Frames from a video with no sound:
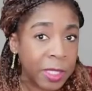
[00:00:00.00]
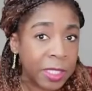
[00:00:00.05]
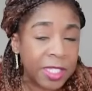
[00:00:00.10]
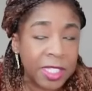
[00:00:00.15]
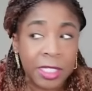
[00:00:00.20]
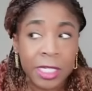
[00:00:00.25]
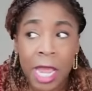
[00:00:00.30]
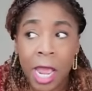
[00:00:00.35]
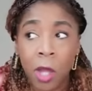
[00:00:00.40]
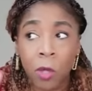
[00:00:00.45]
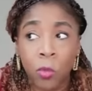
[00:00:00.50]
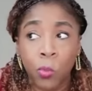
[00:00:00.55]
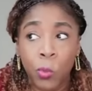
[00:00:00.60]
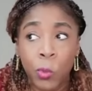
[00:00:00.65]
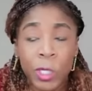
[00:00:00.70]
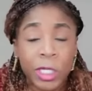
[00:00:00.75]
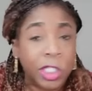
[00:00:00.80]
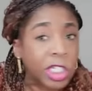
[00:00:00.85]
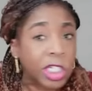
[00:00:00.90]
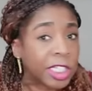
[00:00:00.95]
Now,
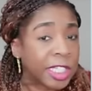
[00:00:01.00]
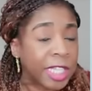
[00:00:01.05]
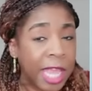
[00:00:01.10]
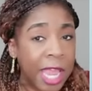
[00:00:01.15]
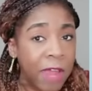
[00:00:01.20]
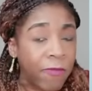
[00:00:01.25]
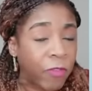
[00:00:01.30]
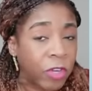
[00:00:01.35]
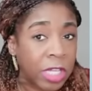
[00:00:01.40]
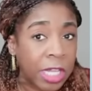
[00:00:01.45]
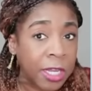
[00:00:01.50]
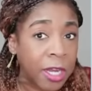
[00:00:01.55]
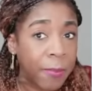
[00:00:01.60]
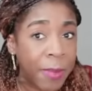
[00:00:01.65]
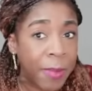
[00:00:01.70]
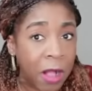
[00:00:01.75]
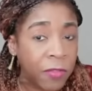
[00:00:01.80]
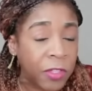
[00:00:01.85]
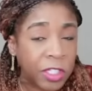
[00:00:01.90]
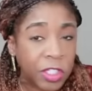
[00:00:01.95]
we just can't forget
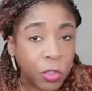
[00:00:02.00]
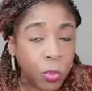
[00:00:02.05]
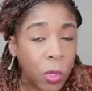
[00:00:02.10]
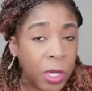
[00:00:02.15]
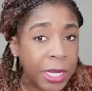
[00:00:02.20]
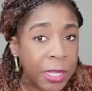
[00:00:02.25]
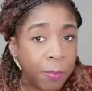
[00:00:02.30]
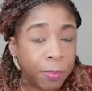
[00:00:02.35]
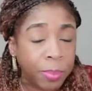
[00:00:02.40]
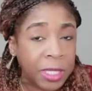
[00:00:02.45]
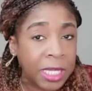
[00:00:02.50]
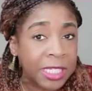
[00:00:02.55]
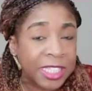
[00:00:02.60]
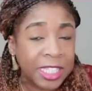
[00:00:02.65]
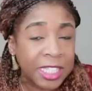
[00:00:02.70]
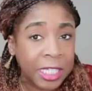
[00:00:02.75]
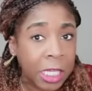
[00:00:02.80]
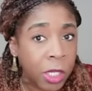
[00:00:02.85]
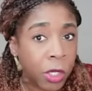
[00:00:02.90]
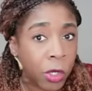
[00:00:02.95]
about the
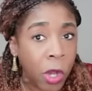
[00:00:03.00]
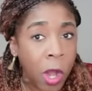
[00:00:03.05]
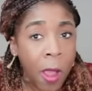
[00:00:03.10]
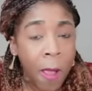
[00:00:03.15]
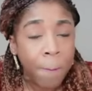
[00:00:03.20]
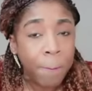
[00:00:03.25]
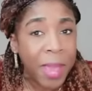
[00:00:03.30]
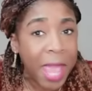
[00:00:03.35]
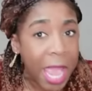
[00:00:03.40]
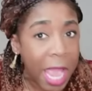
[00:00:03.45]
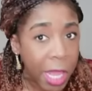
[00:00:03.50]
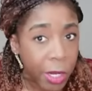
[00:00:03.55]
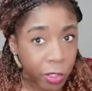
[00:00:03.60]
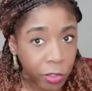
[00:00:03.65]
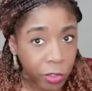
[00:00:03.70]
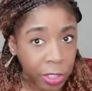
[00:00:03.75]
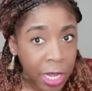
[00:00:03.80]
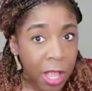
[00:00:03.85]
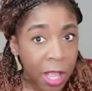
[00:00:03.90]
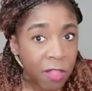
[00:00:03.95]
20-plus year
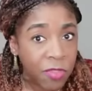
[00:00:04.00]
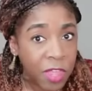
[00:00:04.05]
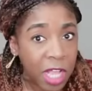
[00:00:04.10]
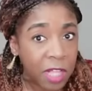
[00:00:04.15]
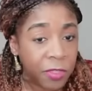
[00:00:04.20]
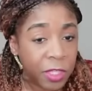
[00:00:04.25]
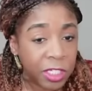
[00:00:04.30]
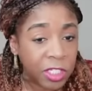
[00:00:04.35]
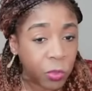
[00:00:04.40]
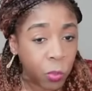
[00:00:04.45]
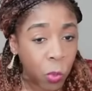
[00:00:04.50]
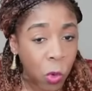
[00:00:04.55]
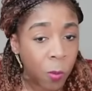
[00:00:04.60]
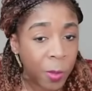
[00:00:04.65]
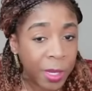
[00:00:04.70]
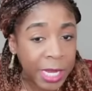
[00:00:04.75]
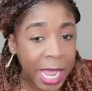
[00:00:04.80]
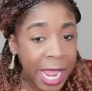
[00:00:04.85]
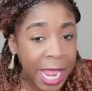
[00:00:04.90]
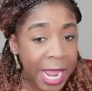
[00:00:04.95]
pattern that this
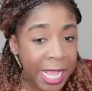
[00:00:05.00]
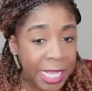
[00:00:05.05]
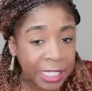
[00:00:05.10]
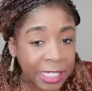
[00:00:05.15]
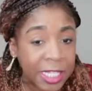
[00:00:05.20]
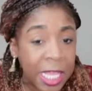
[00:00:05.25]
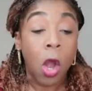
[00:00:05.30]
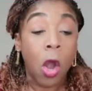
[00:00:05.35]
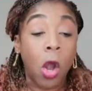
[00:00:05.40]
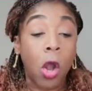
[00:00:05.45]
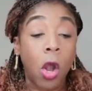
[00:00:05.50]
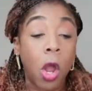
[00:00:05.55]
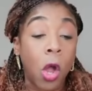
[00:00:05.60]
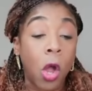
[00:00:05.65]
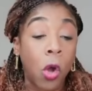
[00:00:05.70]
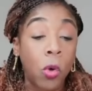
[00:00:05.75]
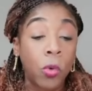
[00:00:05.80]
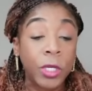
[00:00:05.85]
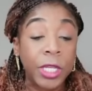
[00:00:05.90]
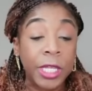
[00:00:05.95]
woman has. Her
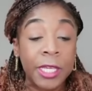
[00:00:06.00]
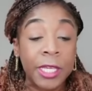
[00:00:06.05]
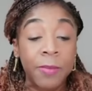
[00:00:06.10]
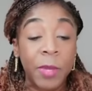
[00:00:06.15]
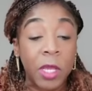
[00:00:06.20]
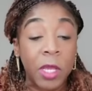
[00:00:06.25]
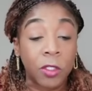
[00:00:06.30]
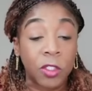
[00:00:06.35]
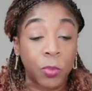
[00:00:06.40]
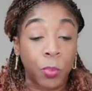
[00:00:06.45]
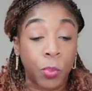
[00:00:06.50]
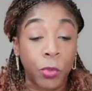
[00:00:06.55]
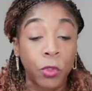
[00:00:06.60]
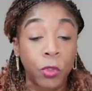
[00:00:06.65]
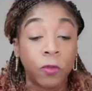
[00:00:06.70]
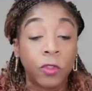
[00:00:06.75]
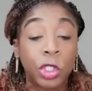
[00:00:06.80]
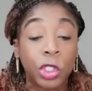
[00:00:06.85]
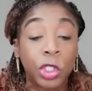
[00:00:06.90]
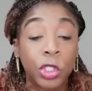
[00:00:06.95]
own emails prove
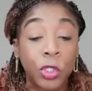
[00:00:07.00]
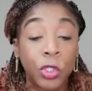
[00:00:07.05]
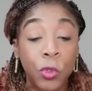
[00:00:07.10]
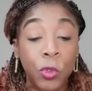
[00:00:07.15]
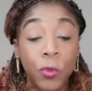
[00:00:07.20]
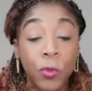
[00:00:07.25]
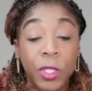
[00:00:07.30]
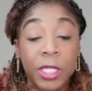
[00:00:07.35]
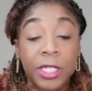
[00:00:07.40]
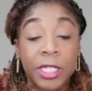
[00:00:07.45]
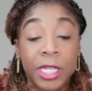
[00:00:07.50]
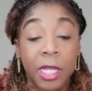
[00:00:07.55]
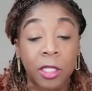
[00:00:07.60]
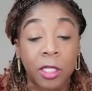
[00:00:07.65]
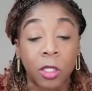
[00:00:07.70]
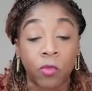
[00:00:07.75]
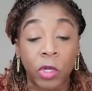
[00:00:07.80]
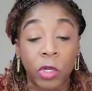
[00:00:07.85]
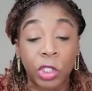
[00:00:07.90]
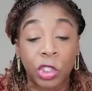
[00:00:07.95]
she knew the
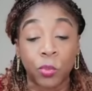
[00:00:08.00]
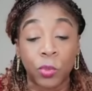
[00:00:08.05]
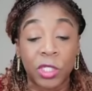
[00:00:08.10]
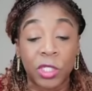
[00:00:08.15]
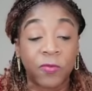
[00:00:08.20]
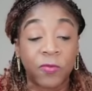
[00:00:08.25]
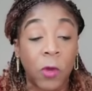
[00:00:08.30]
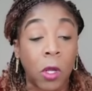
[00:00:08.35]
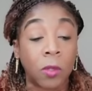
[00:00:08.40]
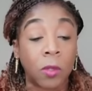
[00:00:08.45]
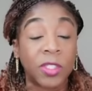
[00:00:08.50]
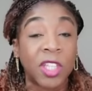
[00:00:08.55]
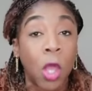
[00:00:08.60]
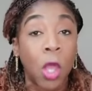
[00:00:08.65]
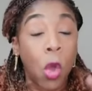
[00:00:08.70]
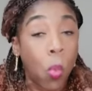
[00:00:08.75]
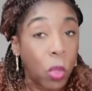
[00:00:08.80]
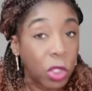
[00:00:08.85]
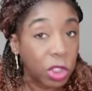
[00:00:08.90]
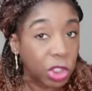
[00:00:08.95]
declaration was false
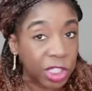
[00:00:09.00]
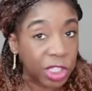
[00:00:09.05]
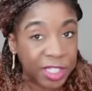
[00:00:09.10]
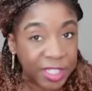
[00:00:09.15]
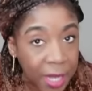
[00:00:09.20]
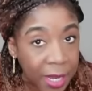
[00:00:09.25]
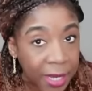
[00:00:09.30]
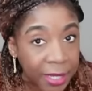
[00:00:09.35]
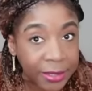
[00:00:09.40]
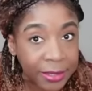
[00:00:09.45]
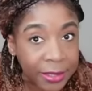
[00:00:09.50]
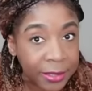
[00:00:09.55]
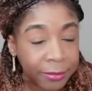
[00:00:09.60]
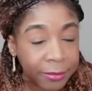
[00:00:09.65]
when she signed it.